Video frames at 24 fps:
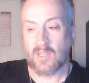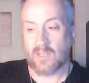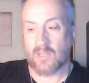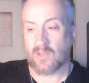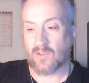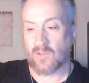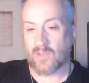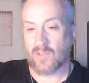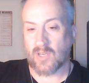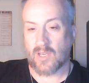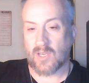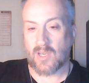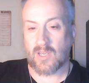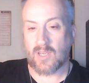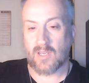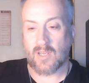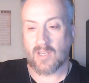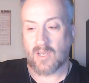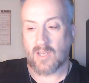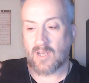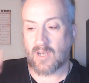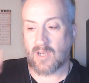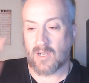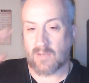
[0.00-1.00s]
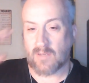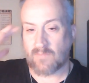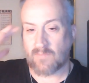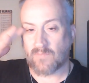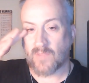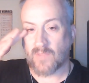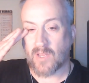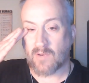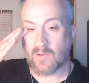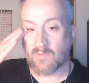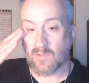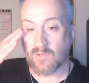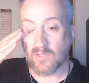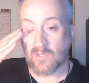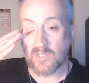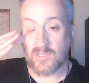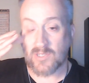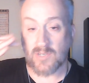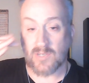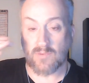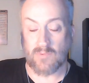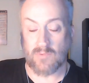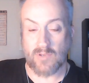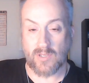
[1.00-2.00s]
Okay, and
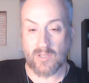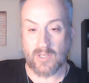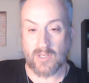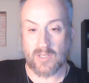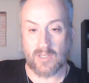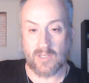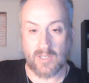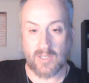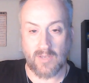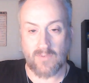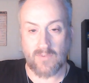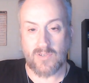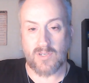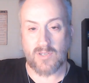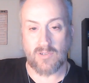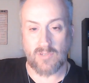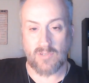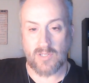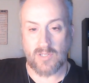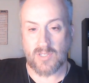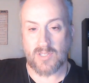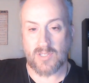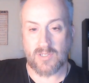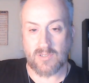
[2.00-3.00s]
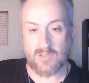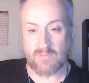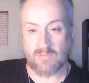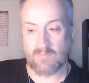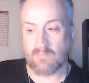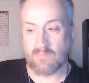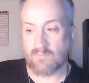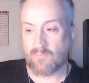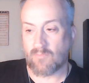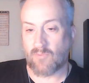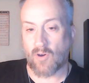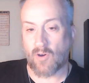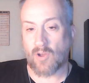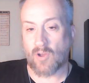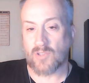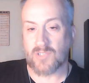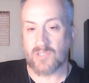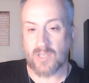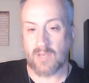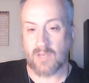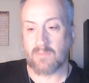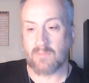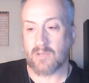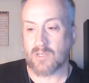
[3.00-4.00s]
religion really gives you this
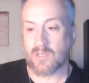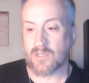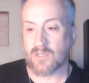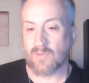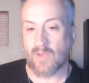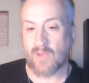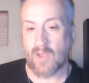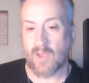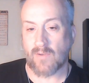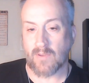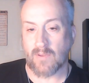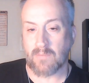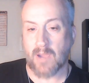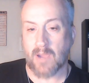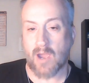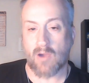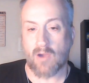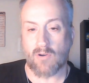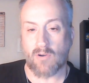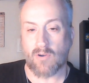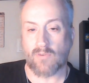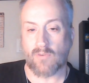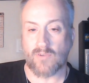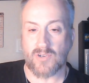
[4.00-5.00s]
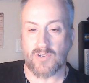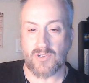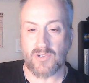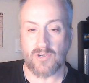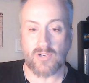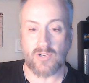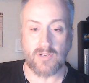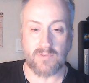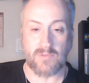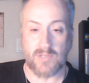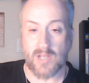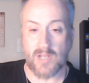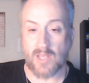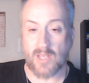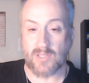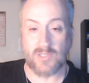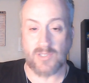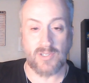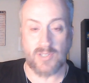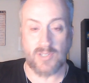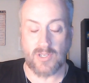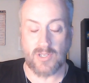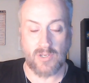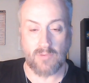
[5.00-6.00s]
false image of having power over
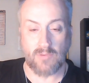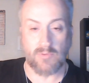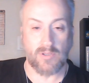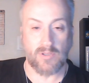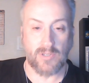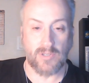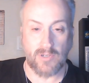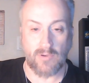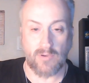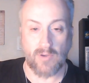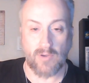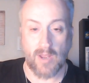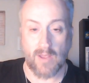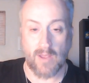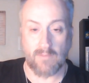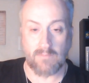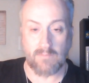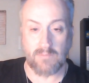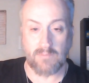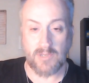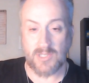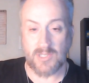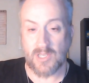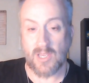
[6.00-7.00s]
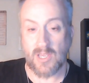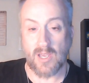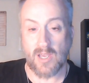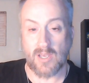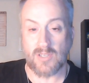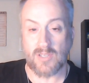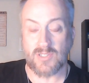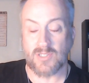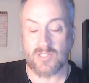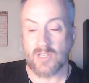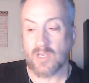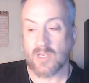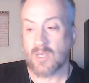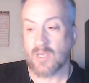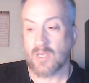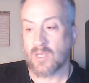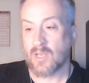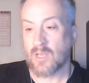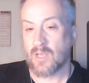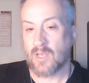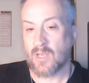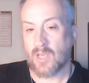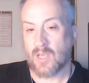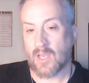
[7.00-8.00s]
circumstances that you really don't possess,
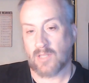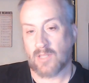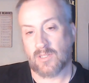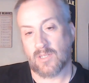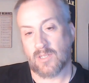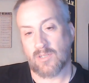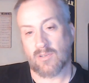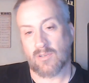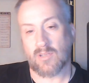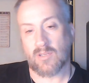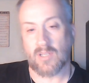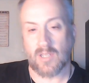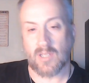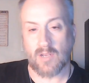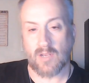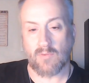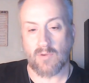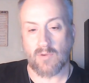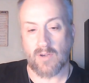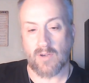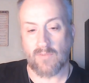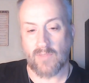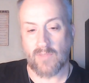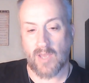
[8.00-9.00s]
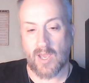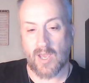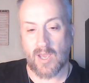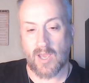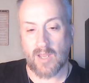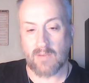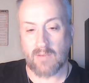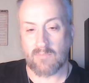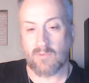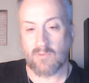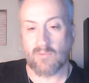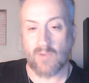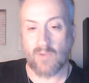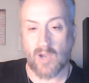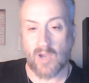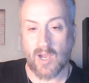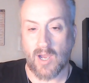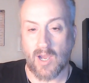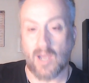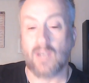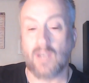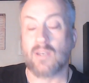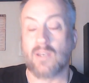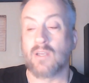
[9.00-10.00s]
and then you can get rid of that and move
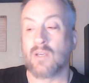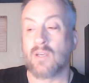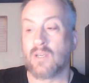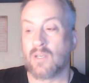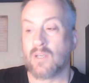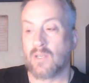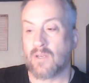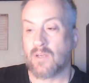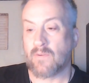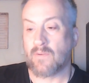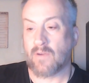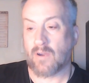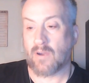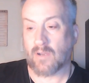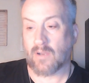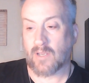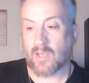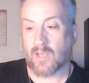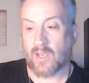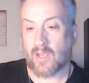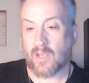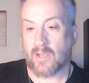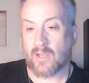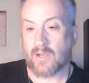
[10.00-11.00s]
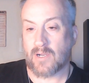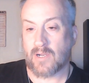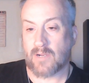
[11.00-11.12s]
on. Okay,